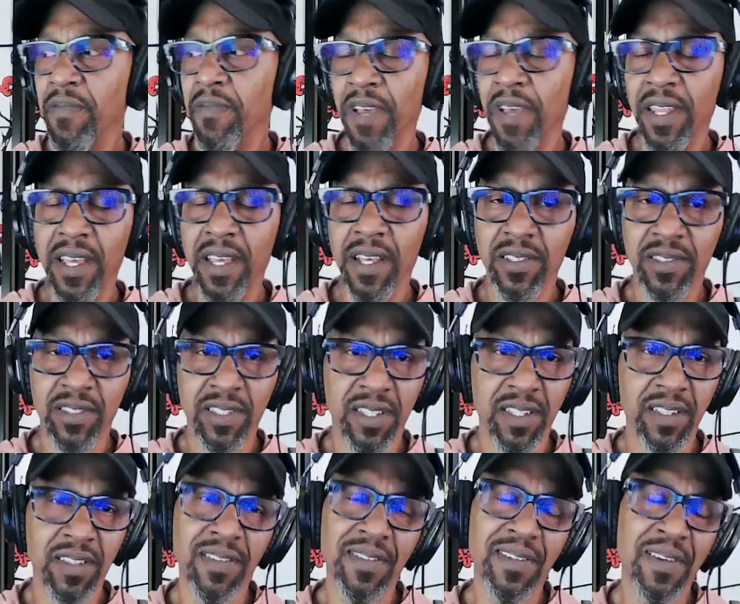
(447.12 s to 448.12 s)
Van
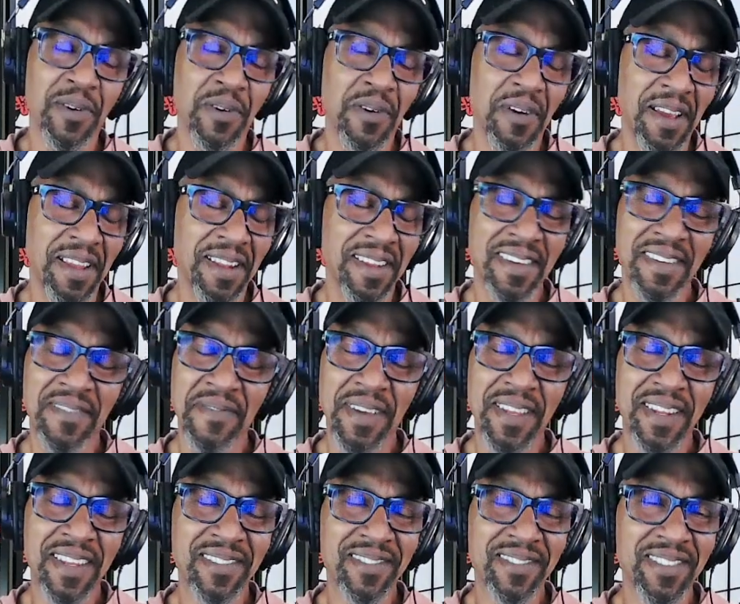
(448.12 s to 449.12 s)
Helsing. All right,
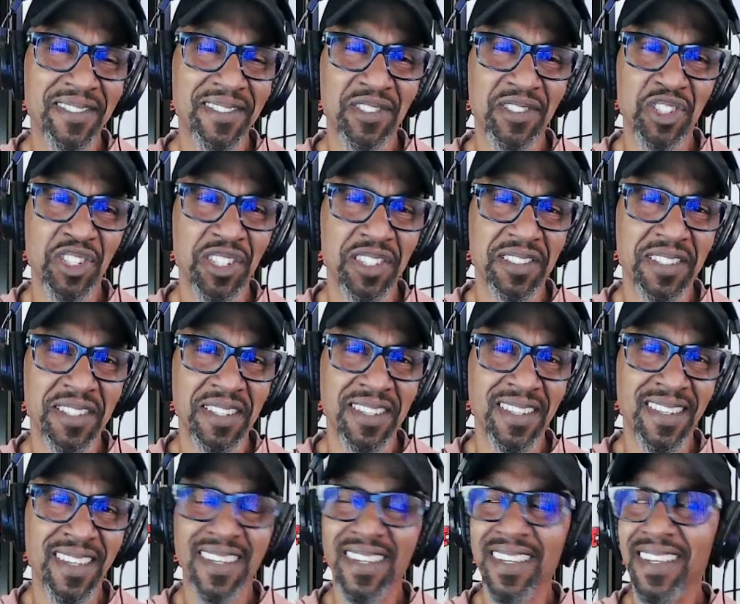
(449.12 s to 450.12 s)
Van Helsing's cheesy.
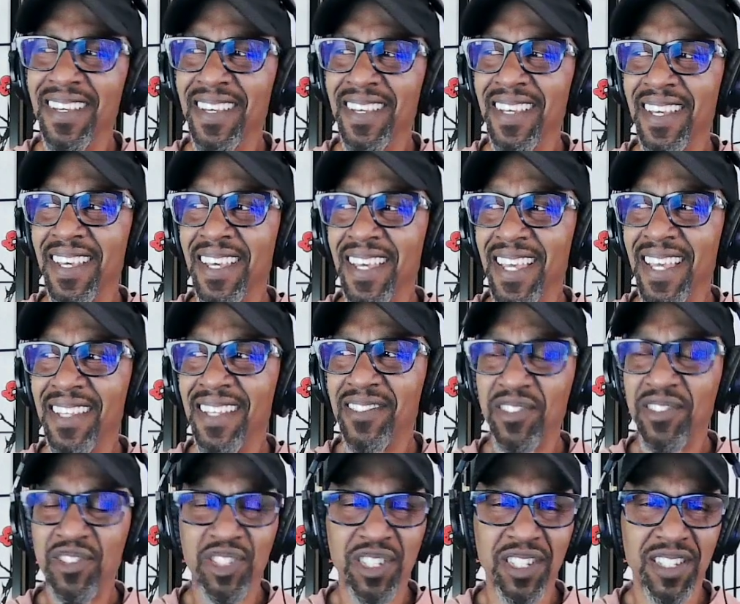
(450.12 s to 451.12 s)

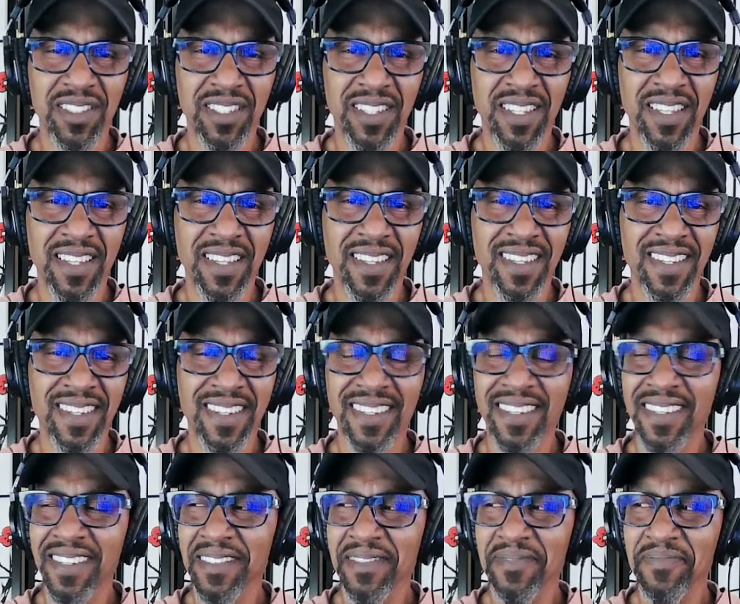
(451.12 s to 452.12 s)
It's cheesy,
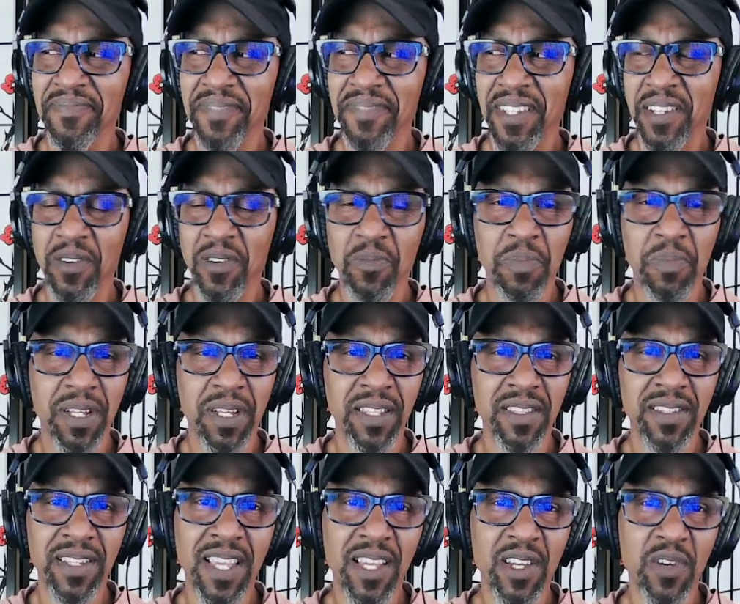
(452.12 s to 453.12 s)

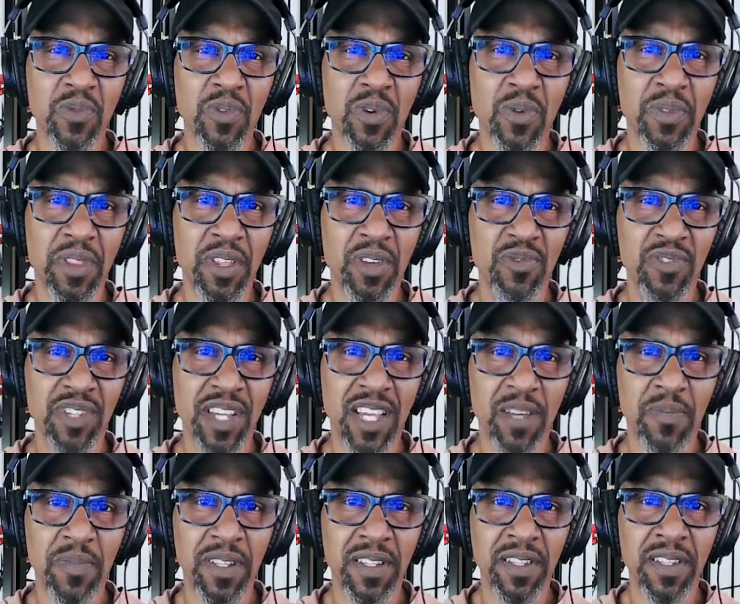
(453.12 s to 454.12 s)
but you can't go wrong with Hugh
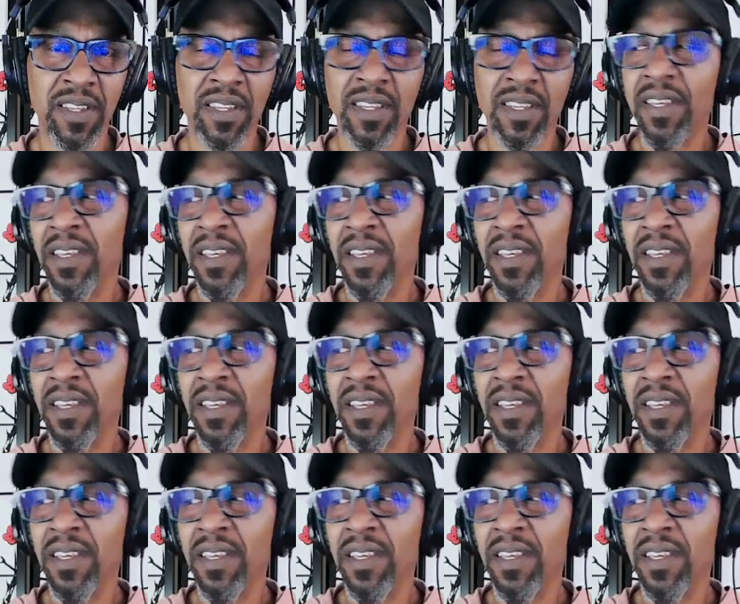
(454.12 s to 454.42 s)
Jackman.